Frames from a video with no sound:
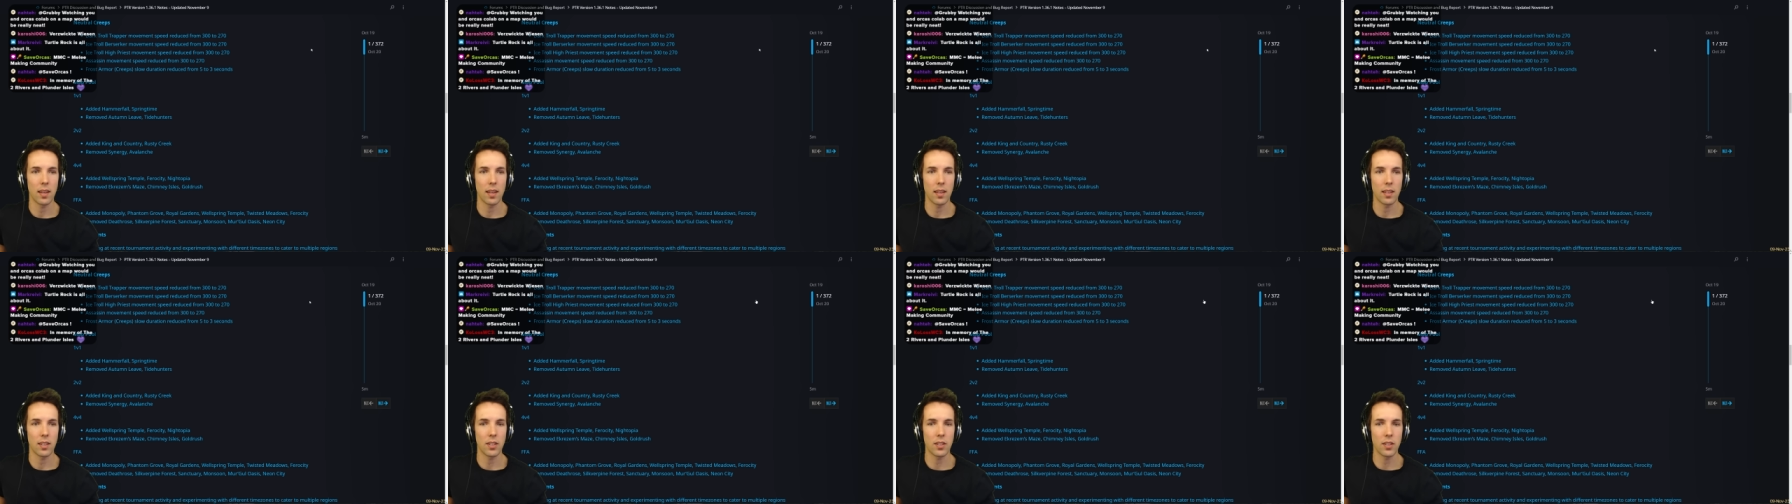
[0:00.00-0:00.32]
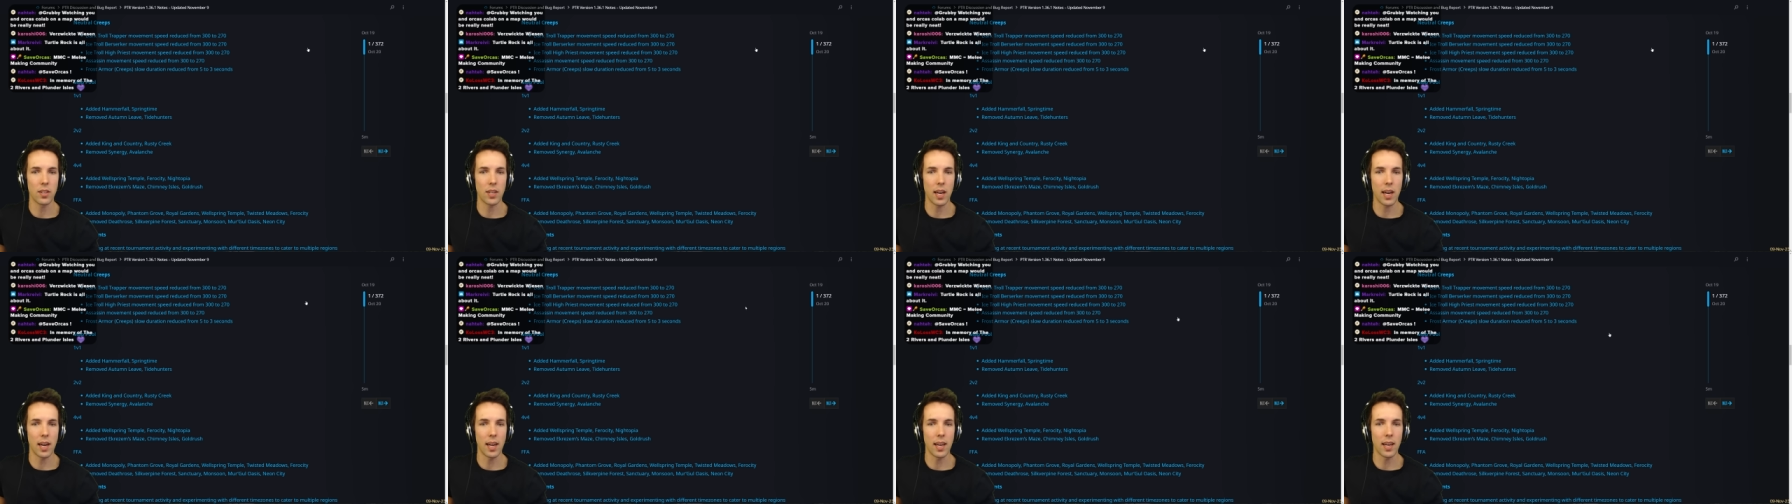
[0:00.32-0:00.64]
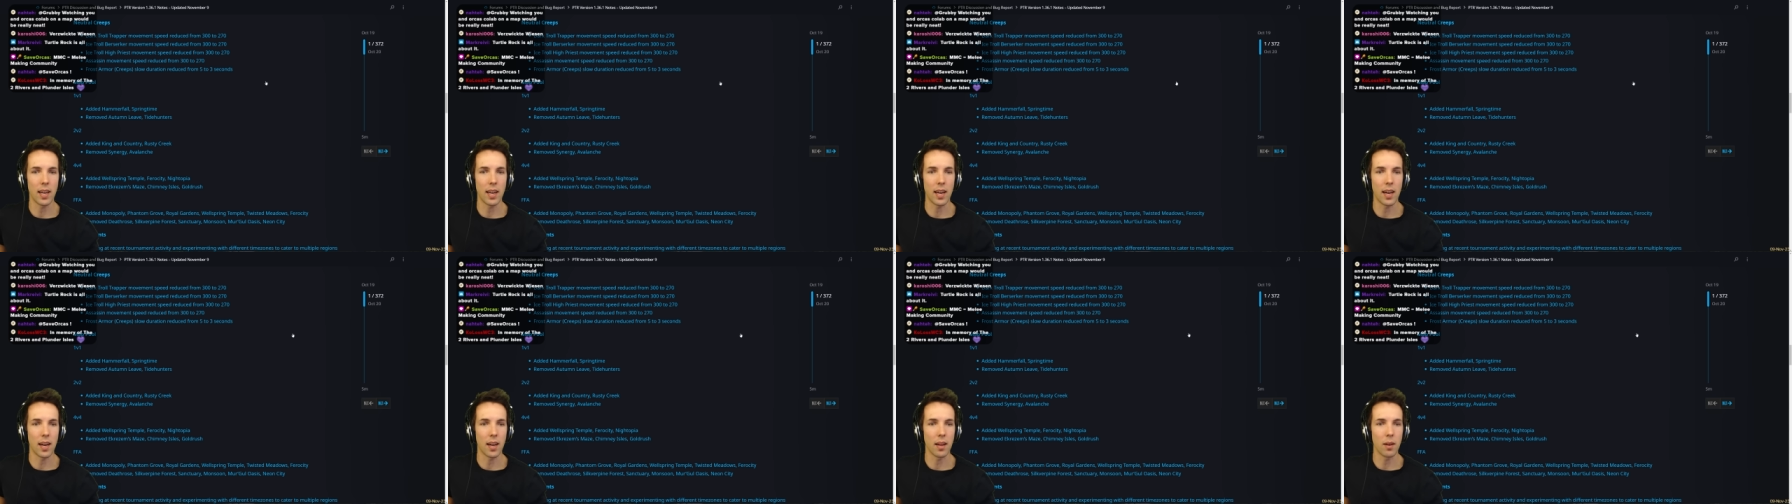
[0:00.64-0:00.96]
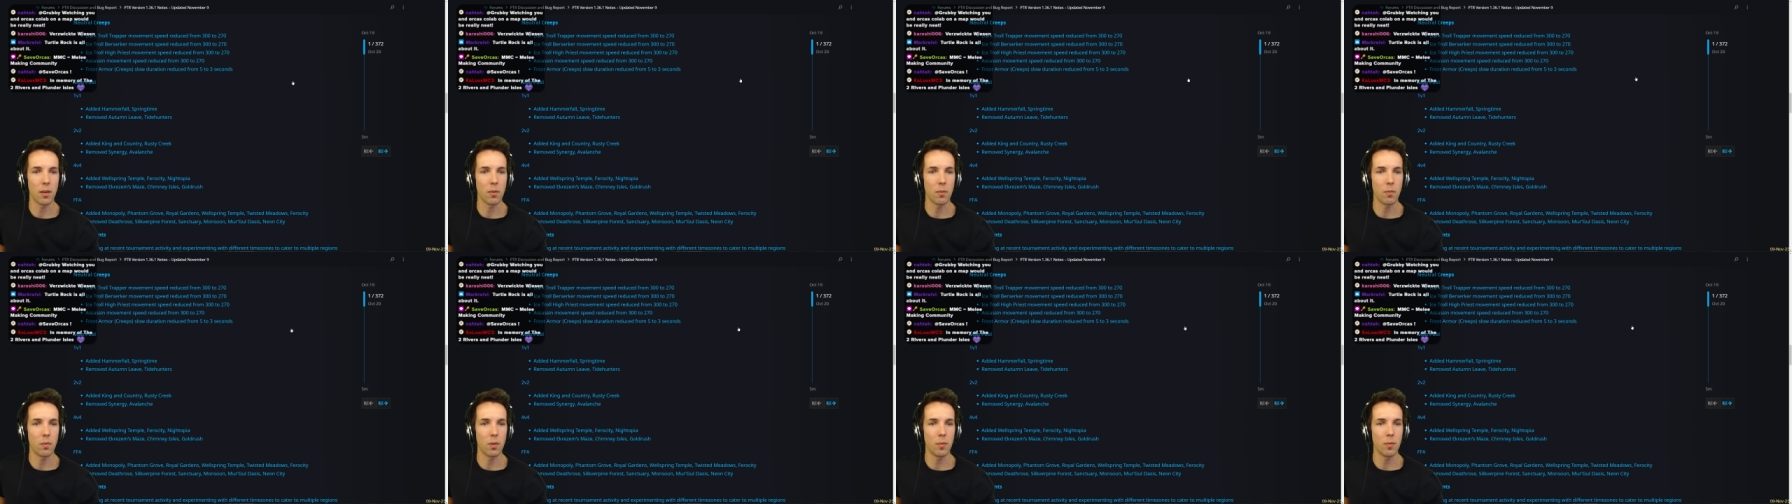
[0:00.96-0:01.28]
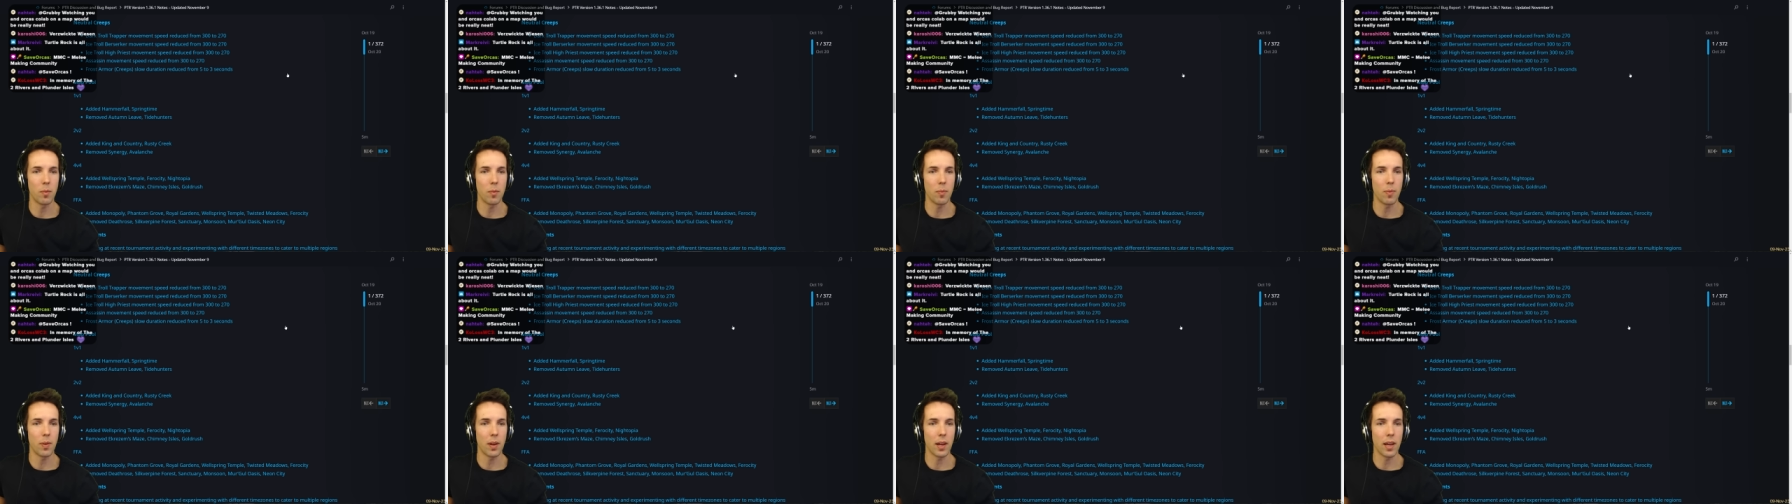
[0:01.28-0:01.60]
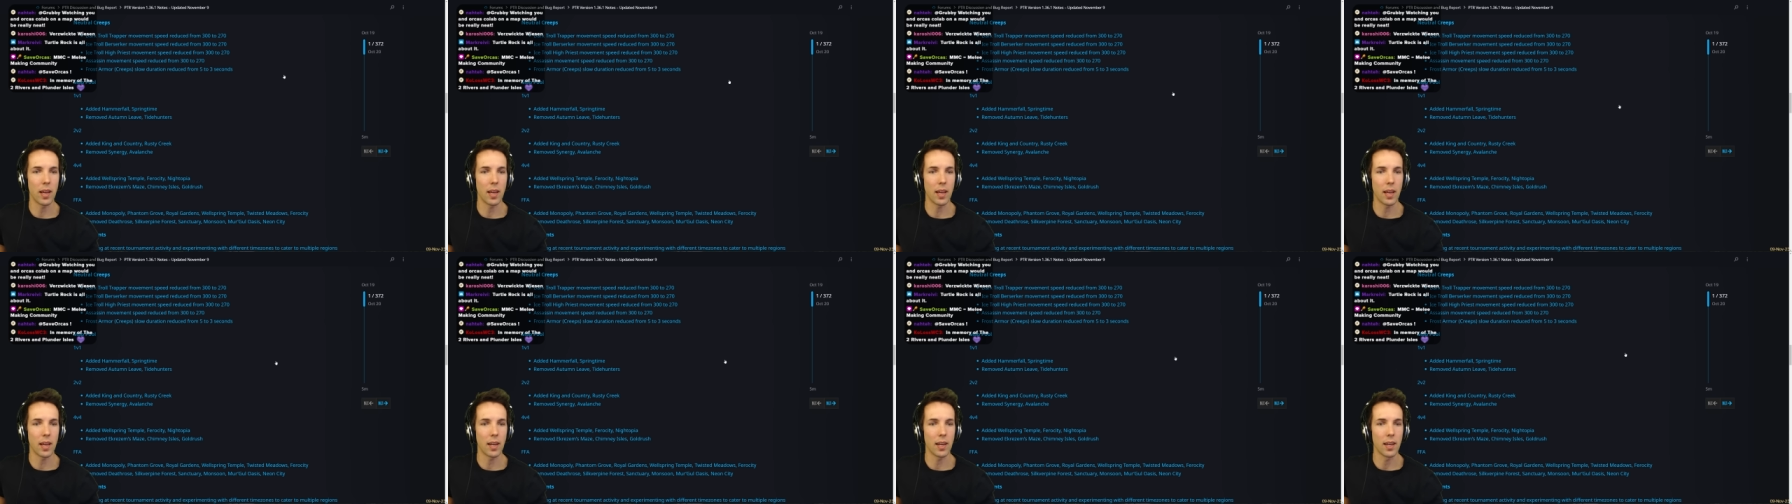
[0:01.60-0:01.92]
Sky and I will be
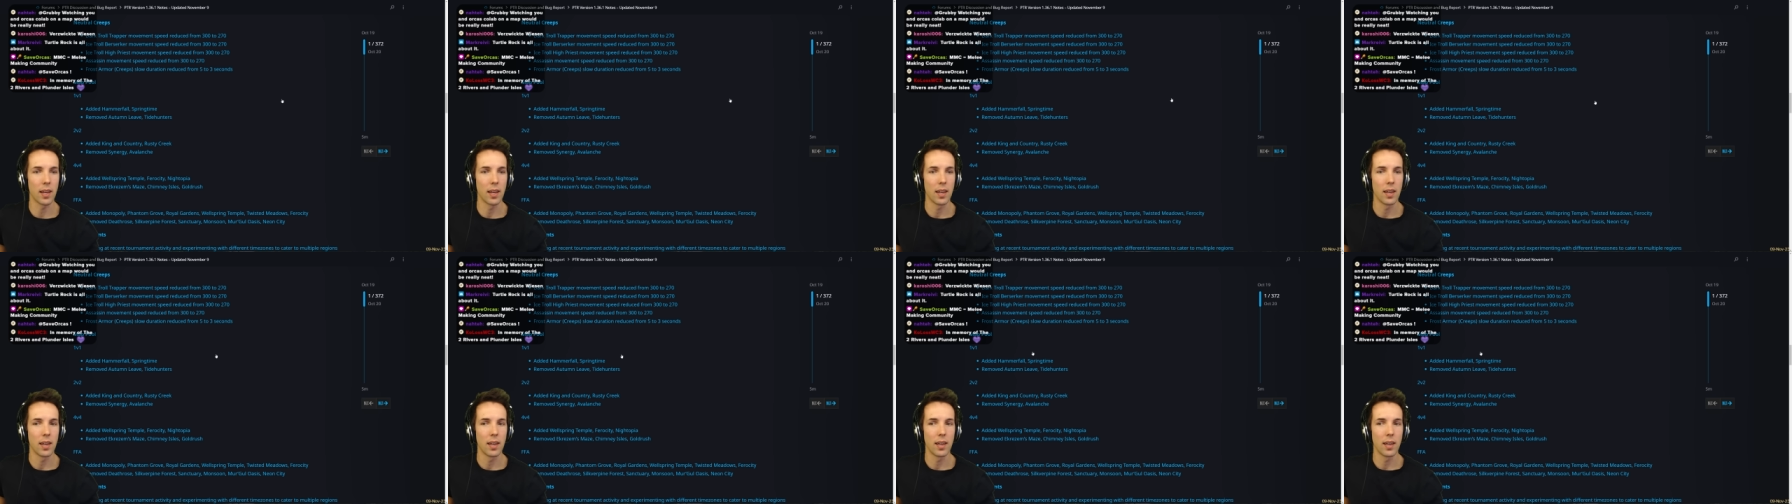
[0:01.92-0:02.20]
playing